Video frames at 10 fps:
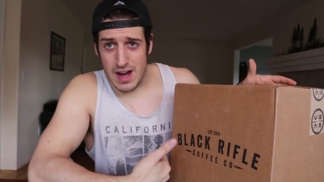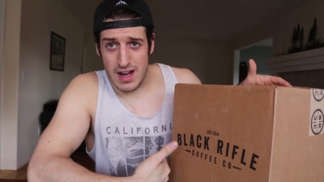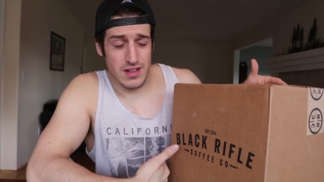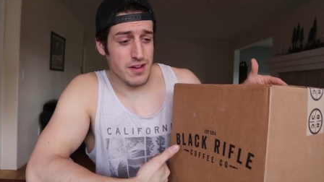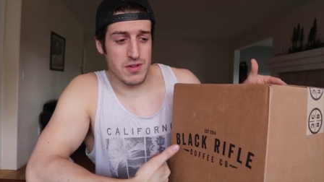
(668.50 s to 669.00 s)

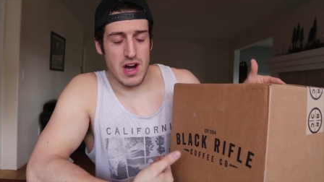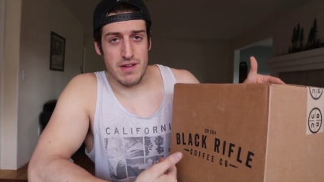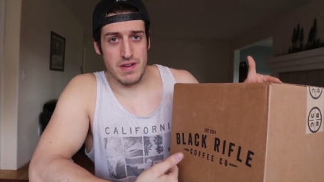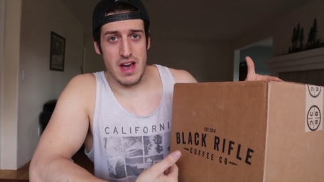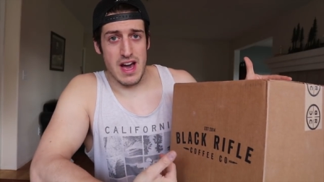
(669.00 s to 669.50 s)
I love
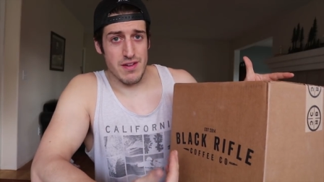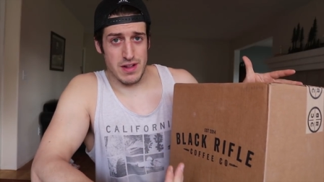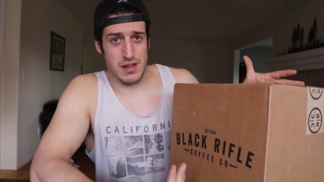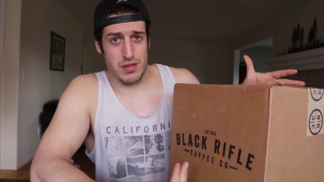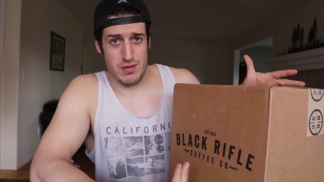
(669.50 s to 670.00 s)
coffee. I have
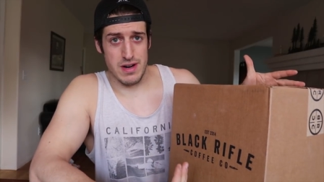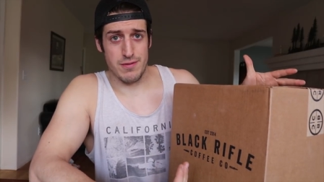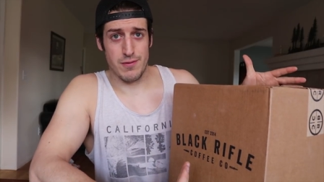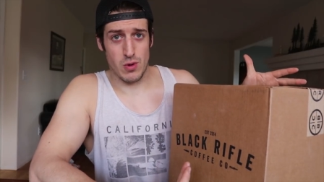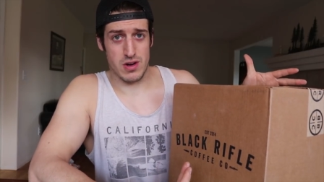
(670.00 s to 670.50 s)
like 3
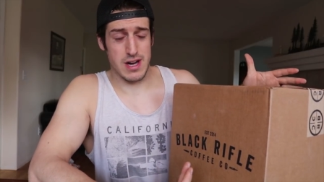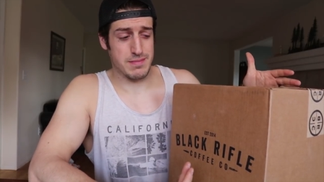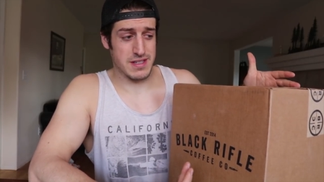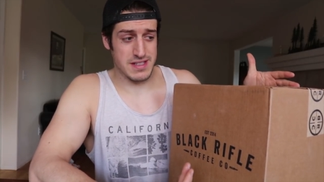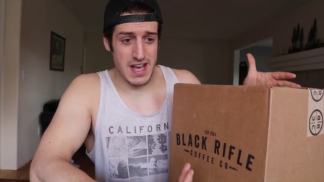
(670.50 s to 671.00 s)
to 4
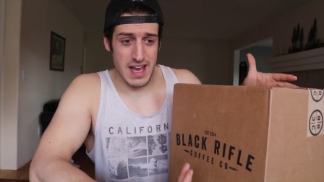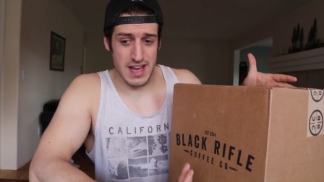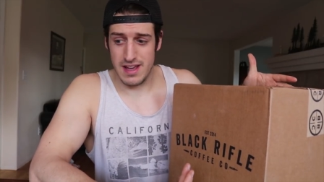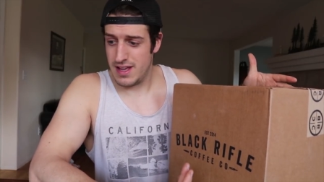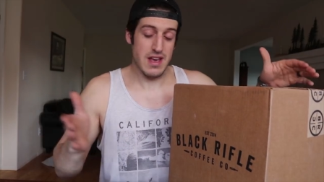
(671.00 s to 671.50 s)
cups a
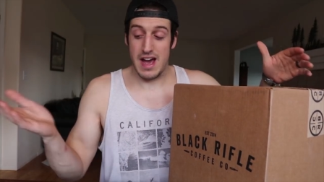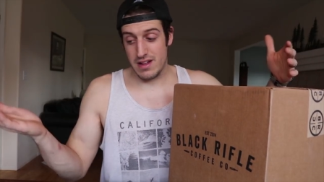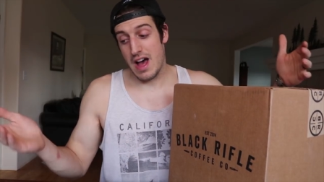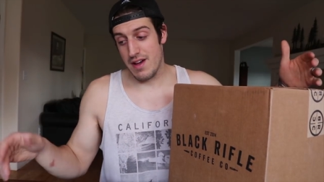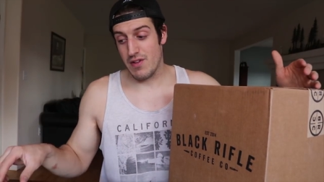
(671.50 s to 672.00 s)
day.
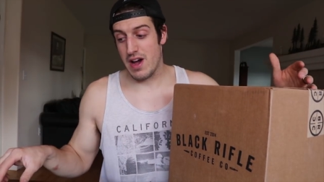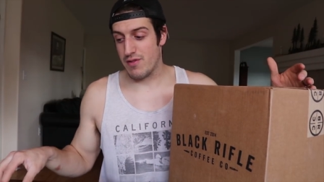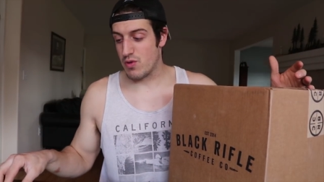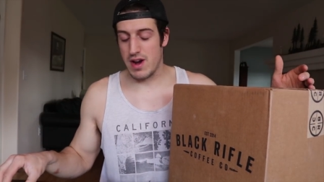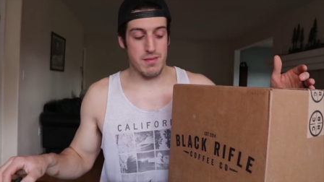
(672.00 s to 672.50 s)
Yeah, I
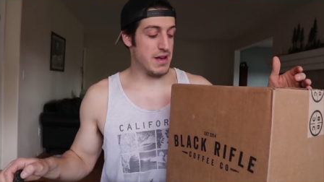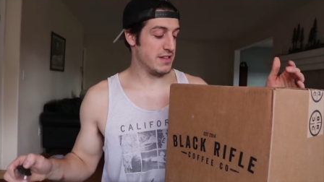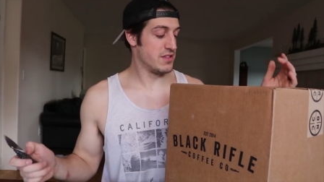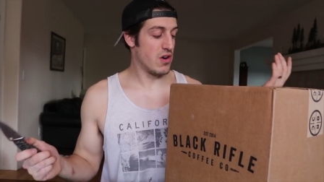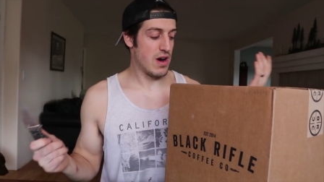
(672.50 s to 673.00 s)
have quite a bit.
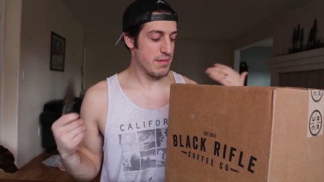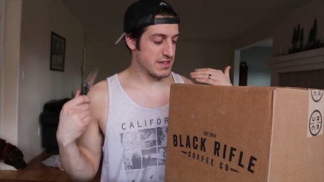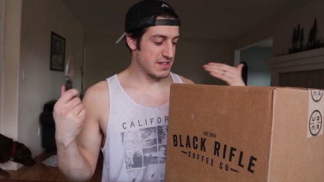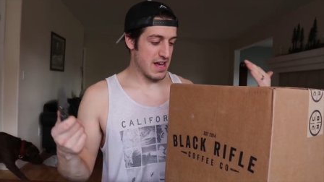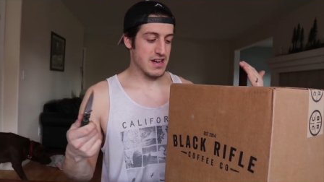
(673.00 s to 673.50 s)
So I'm
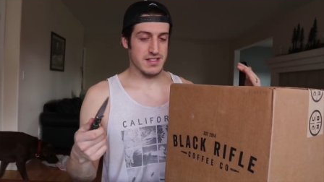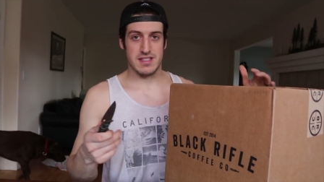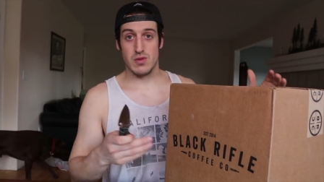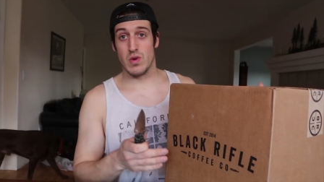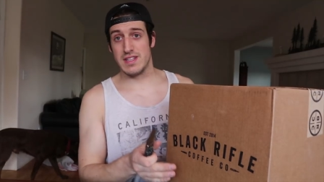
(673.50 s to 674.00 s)
excited to
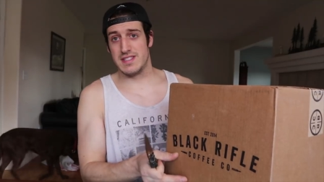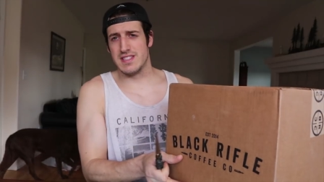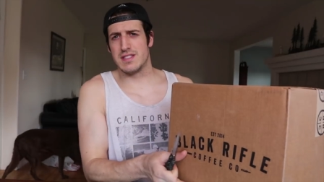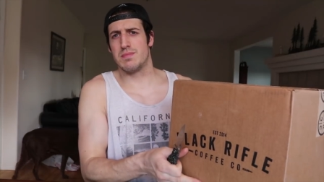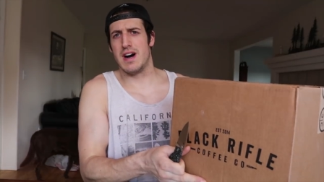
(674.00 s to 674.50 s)
see what's
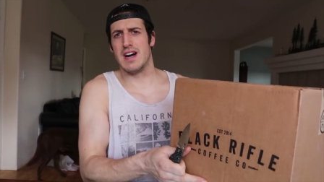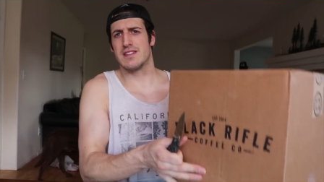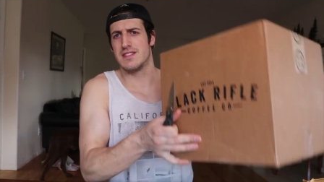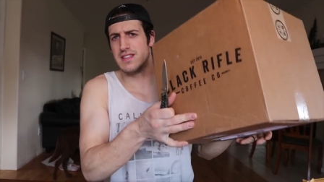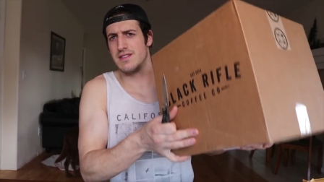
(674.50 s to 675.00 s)
in this
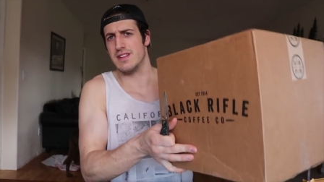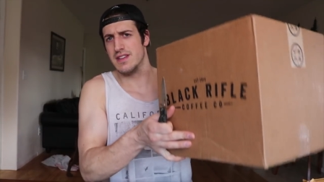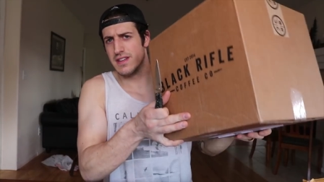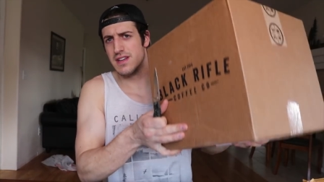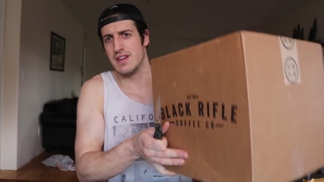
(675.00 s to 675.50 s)
box.
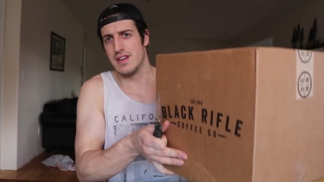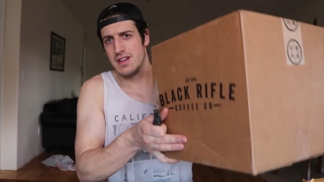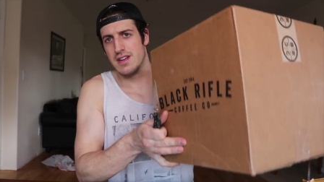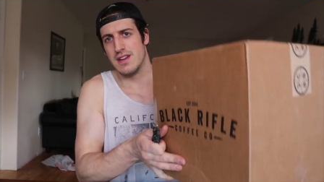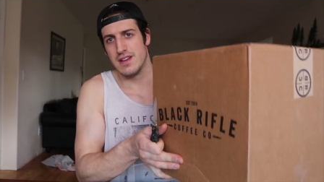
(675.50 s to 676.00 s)

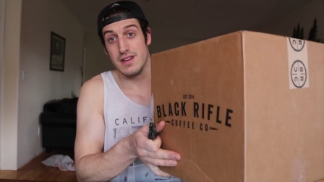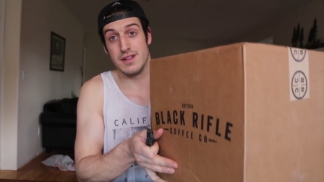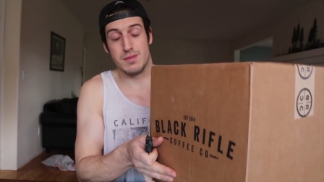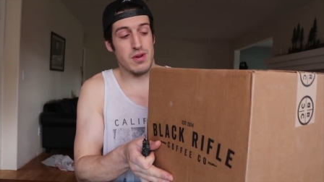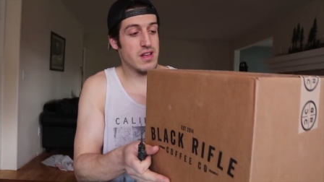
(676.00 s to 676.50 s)

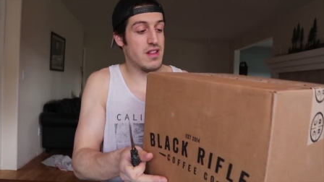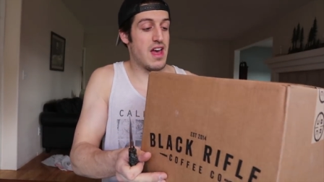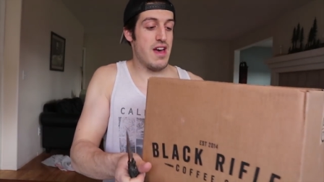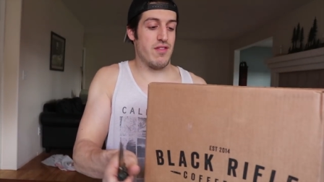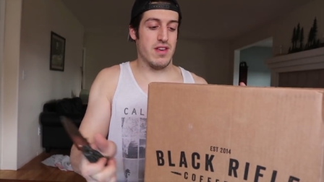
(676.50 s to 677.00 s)
It's pretty
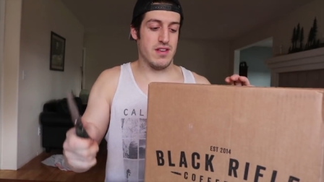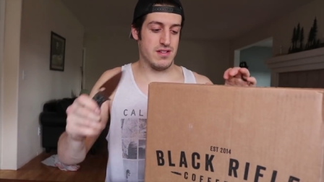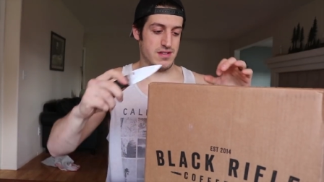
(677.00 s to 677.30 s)
heavy.